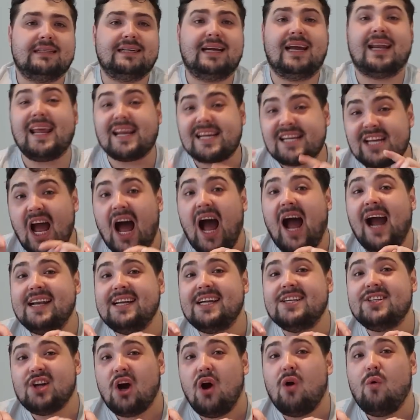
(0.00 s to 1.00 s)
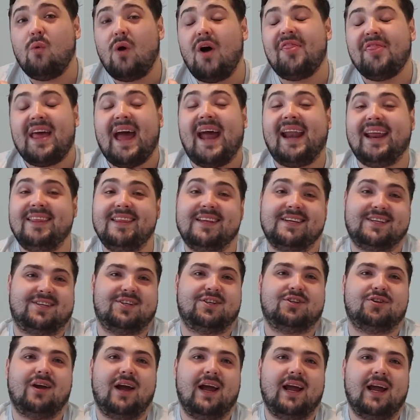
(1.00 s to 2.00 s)
And I kinda don't want that in this
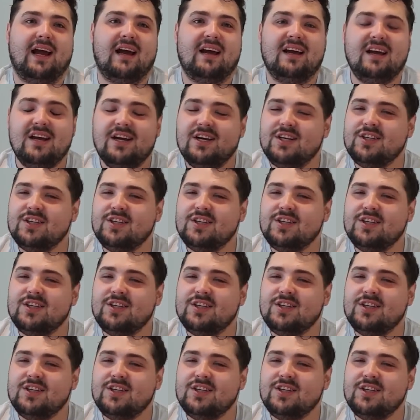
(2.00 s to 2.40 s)
Australia.